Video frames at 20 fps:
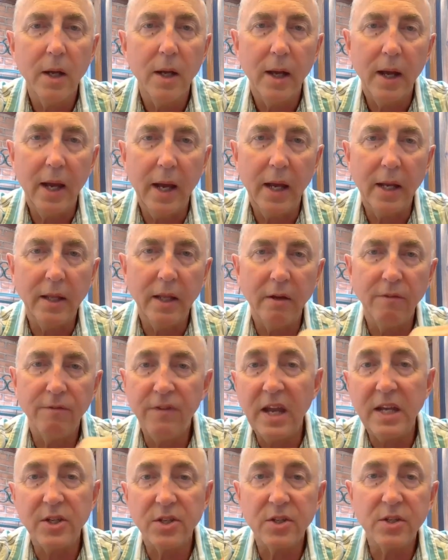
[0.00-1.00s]
and they
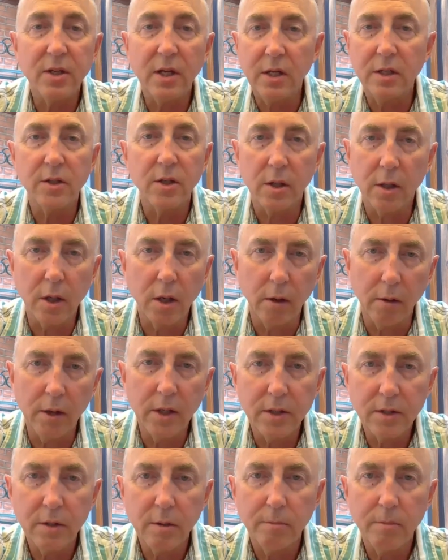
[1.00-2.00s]
face into the current
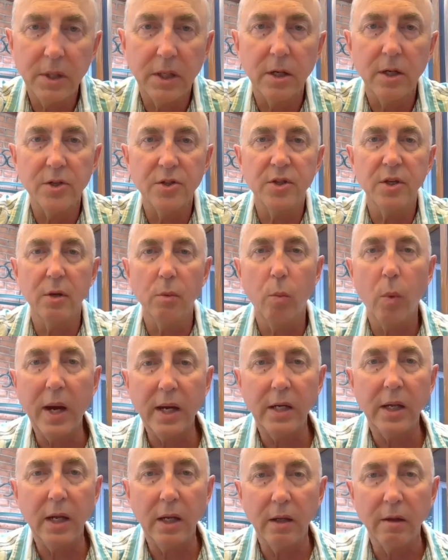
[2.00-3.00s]
because they're
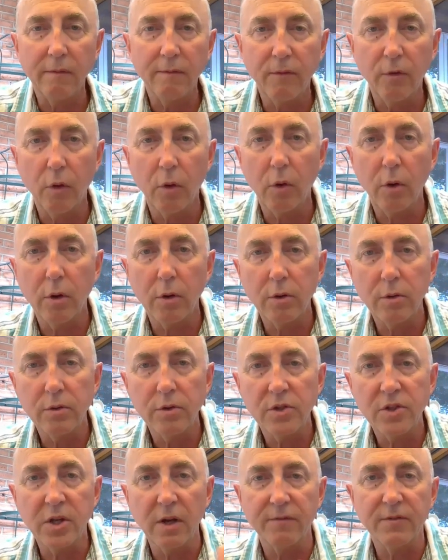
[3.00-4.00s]
waiting for
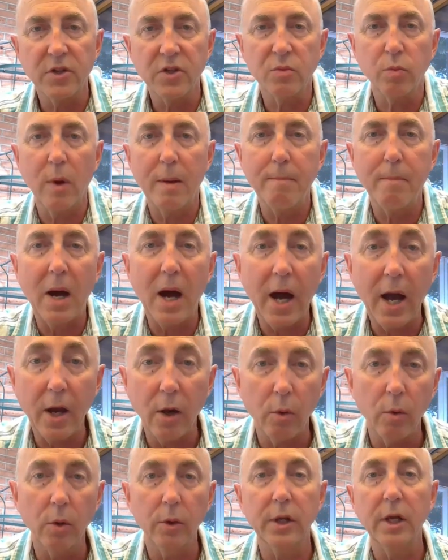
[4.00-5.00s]
stuff to swim by
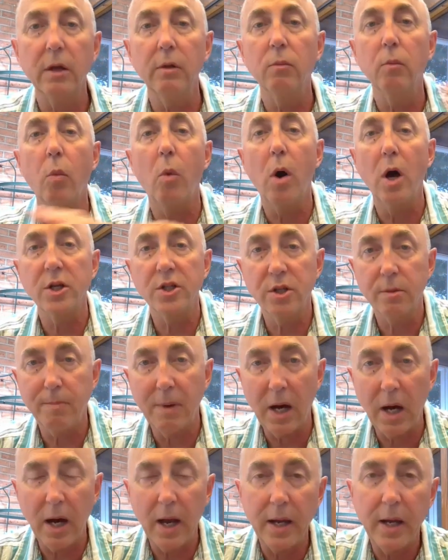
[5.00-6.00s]
or get washed
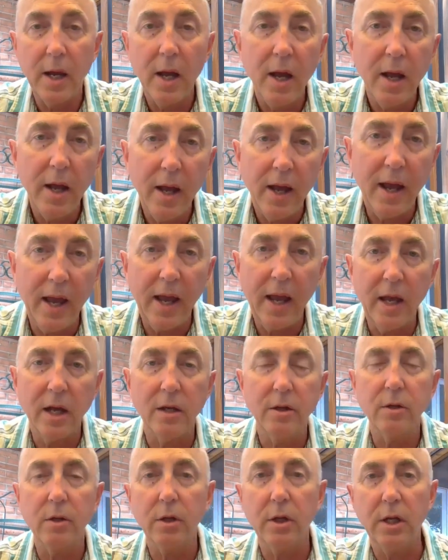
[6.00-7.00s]
by.
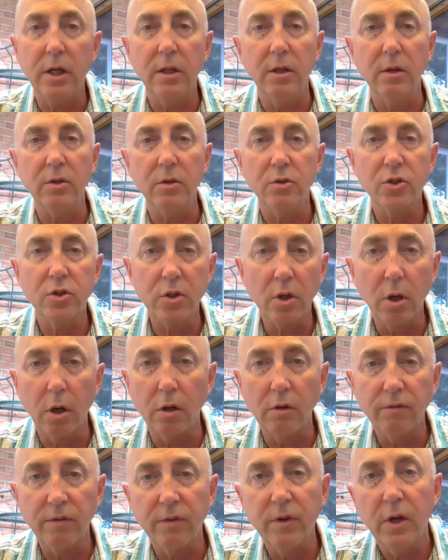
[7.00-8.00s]
And in the
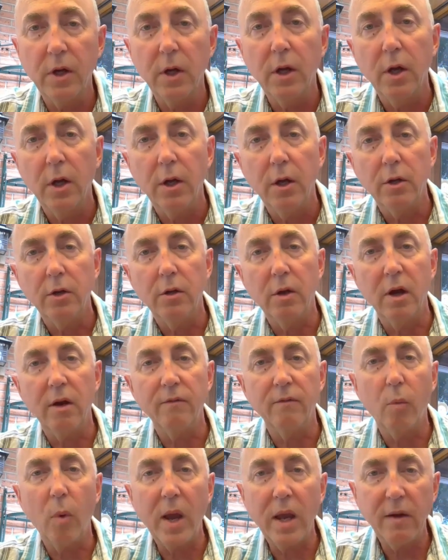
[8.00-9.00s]
surf, you
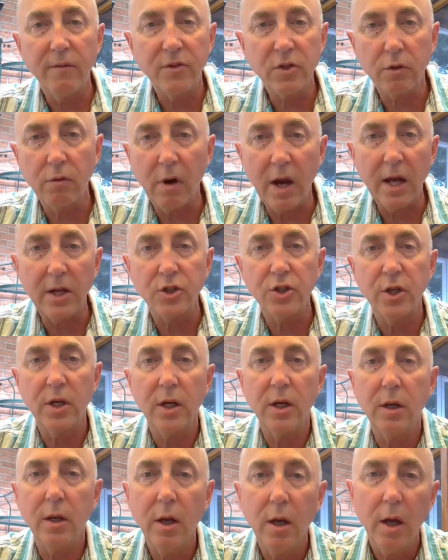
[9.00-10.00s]
have waves
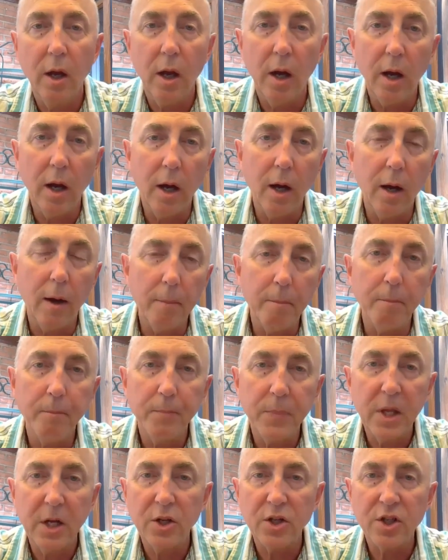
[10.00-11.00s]
crashing,
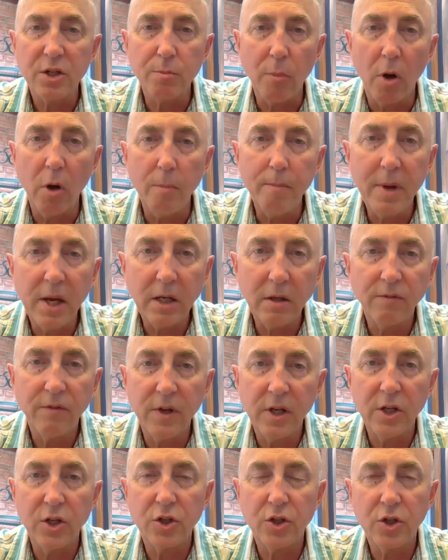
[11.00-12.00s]
small bait
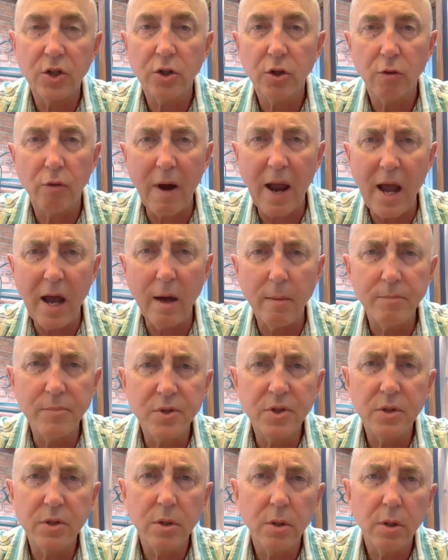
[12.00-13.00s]
fish, crabs,